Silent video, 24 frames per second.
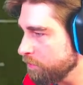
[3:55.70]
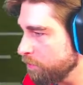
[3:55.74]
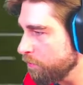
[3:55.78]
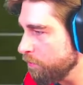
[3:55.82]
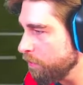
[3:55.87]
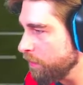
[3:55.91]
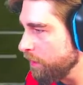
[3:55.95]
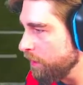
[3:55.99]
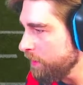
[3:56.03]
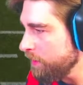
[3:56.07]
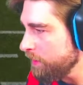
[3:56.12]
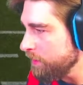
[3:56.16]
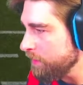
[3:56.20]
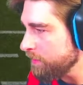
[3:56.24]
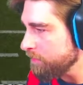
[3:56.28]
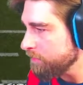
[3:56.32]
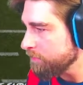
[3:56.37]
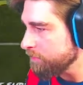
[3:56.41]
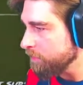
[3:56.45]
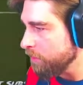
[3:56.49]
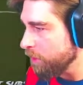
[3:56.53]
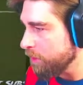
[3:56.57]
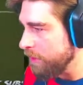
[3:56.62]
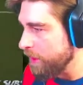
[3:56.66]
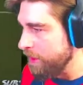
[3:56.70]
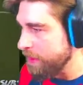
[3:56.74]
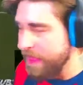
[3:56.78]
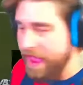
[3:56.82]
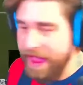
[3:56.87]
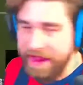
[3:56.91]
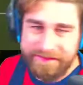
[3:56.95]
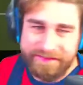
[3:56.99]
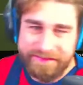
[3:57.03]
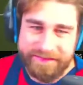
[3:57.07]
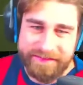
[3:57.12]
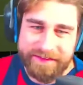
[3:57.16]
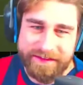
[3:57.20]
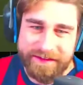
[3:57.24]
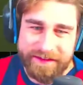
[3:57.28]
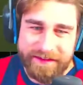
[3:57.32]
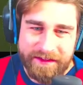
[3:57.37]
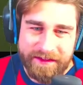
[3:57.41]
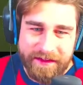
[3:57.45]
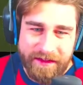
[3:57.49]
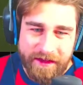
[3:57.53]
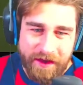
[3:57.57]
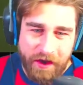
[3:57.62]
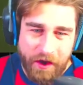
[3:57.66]
What is... Oh, yeah, that's...
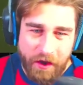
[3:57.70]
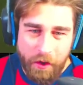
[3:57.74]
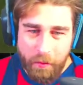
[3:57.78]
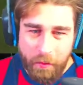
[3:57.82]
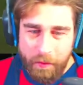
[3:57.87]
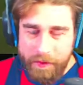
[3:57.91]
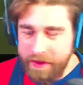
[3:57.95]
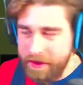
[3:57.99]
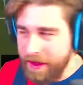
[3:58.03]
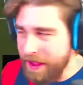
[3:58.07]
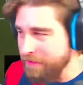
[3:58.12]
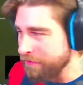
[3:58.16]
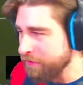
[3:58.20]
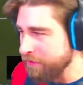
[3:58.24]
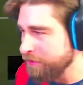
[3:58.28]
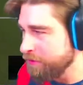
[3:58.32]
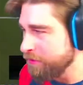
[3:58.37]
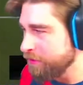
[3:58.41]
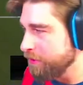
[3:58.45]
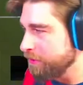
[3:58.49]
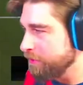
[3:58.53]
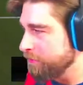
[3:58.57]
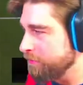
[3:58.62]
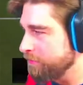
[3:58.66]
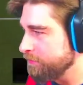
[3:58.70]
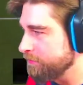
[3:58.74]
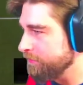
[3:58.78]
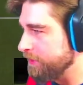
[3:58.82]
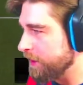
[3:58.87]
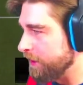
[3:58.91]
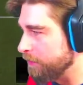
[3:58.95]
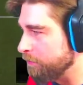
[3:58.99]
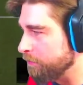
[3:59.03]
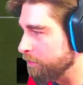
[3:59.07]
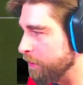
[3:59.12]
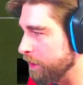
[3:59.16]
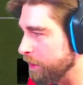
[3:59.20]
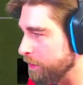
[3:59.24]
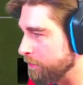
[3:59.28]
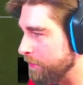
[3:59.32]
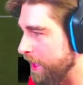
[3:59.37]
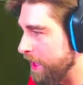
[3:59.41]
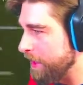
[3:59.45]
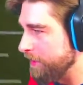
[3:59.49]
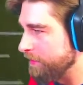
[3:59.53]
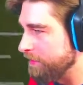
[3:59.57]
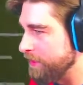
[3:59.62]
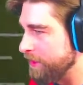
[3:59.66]
Oh, we have a good second running
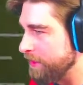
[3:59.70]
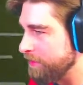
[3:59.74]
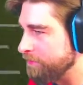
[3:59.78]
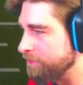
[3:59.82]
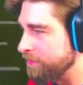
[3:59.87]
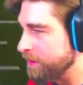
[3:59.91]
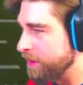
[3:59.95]
back. Yeah, that's